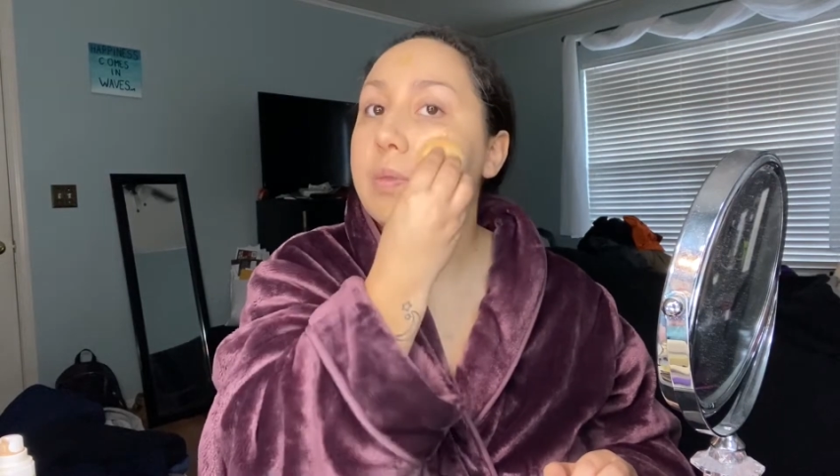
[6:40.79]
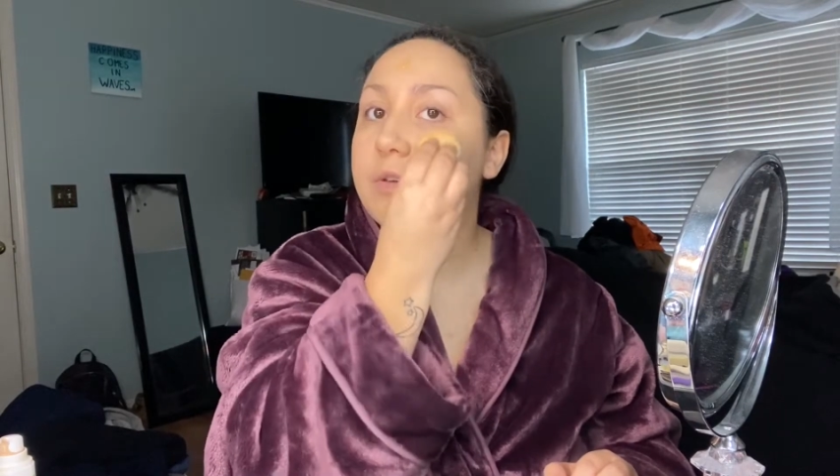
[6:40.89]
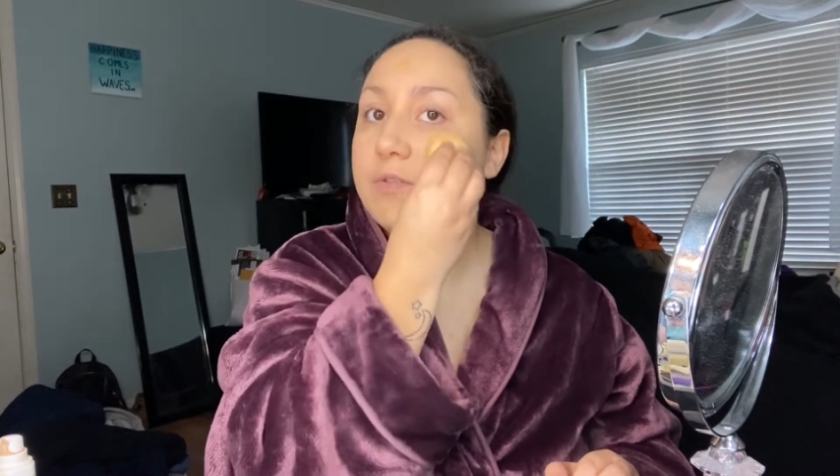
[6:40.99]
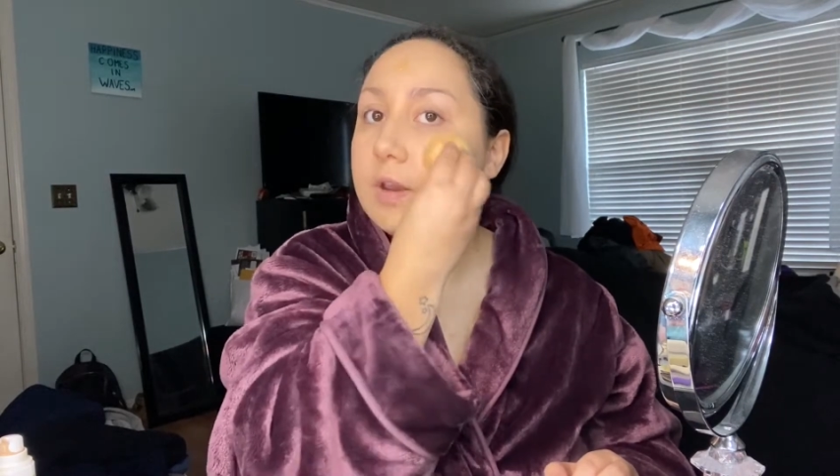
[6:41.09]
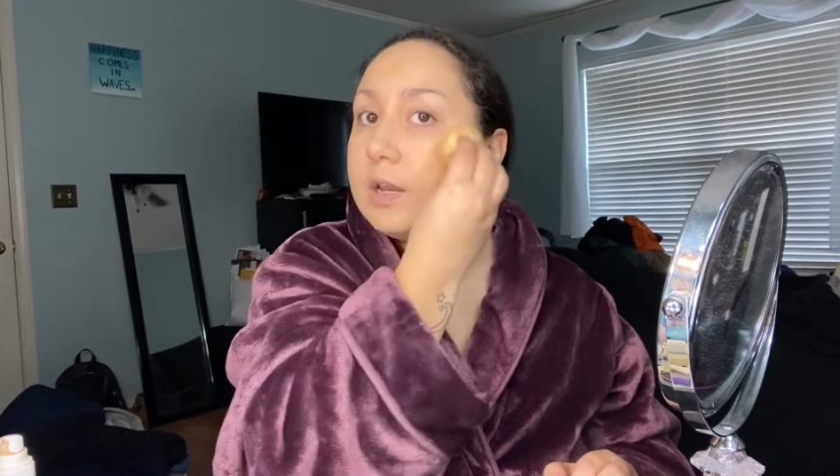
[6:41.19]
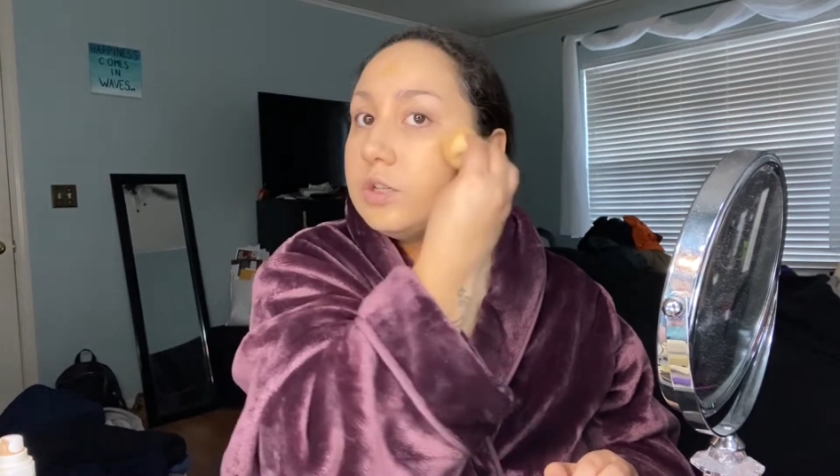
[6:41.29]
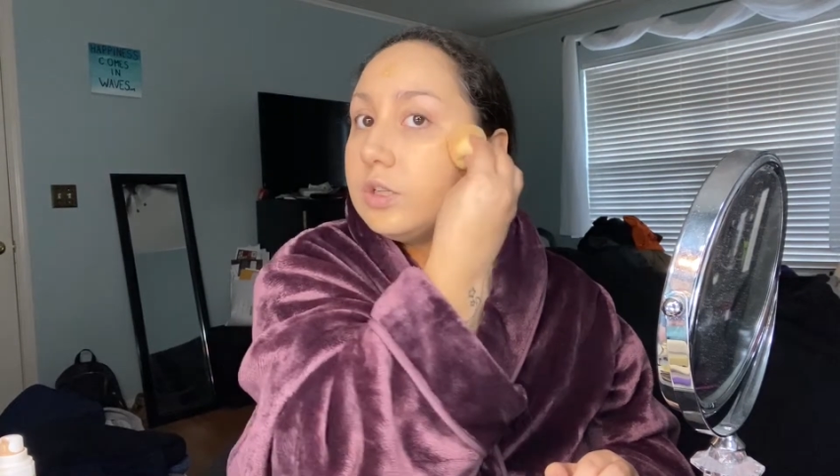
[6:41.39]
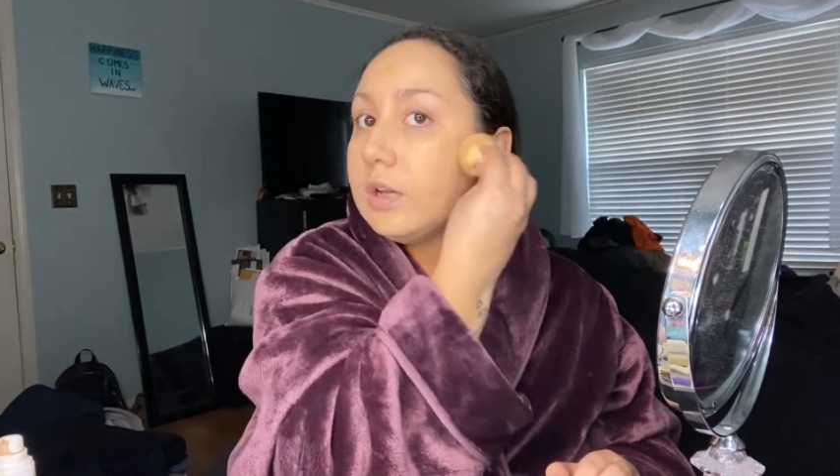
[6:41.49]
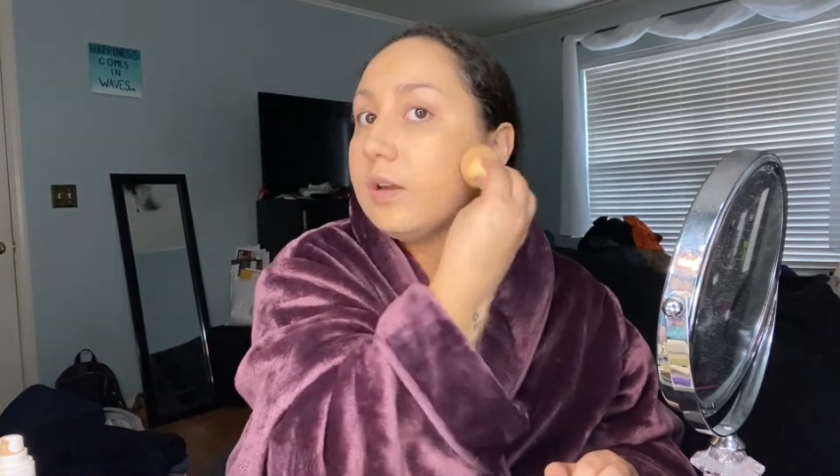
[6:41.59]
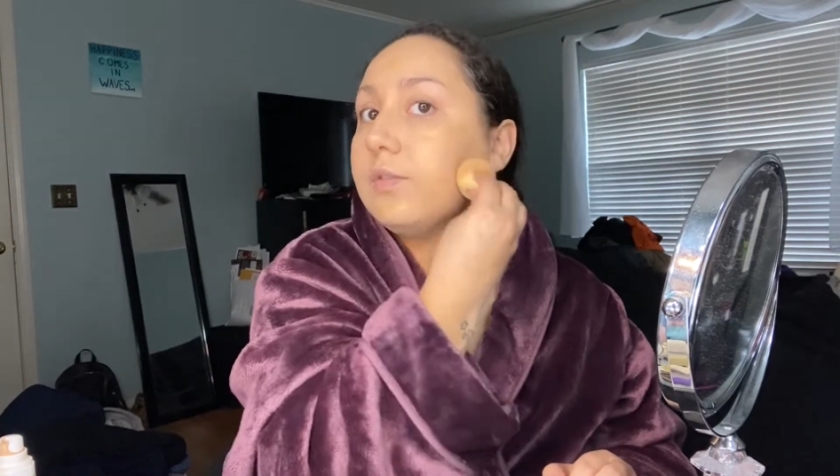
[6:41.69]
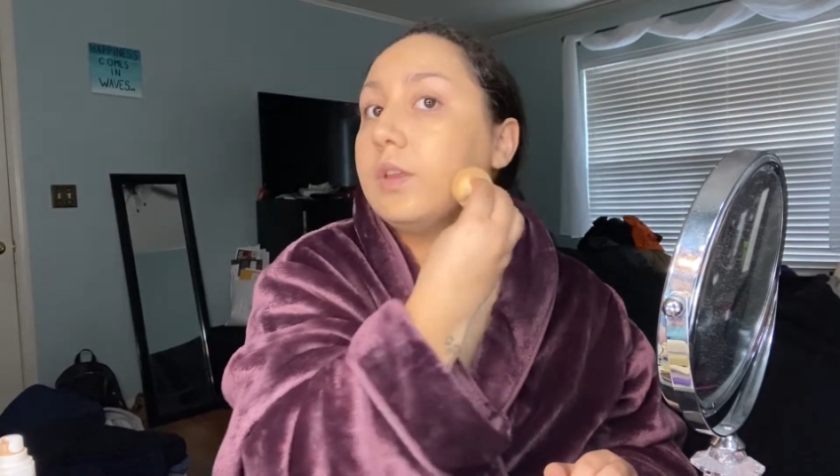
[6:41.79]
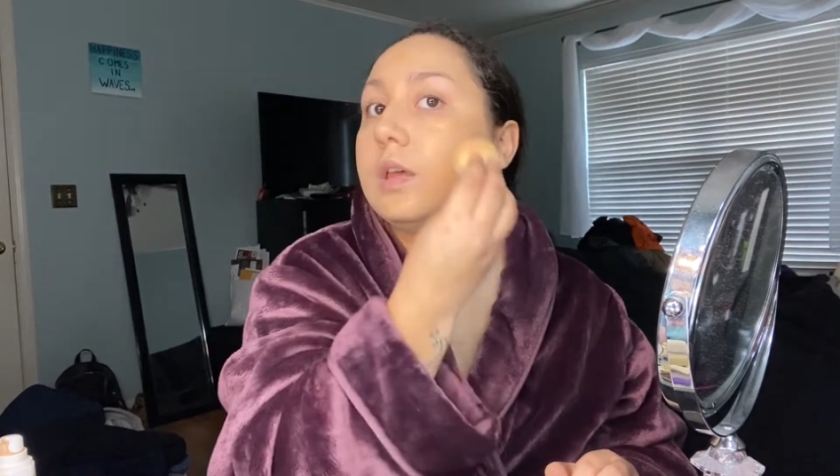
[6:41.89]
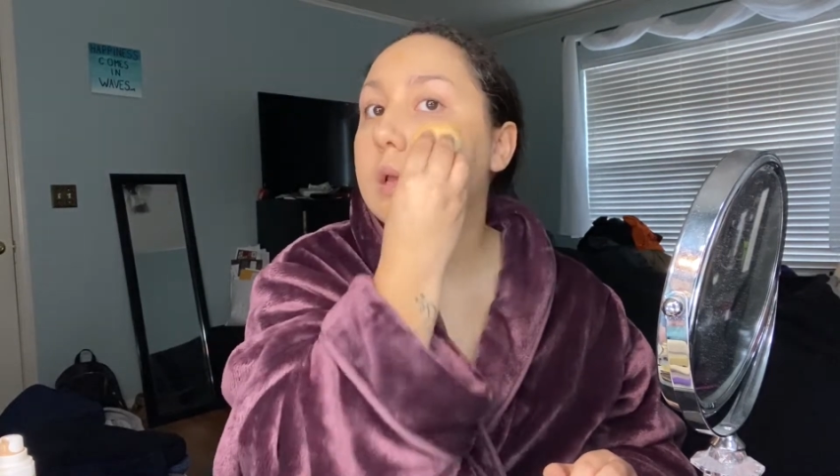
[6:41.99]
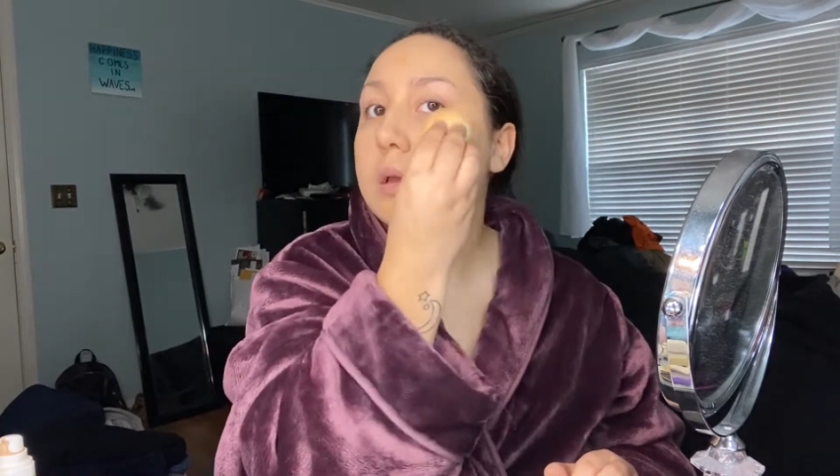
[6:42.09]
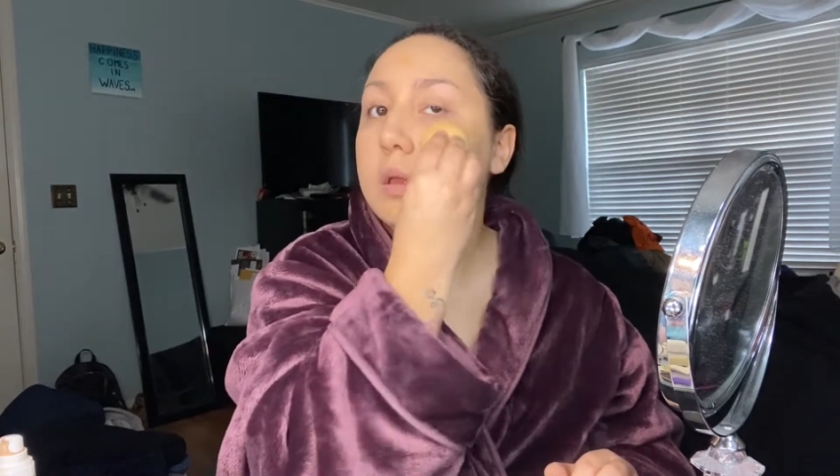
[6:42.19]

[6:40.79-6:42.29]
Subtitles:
the finish. Like I feel like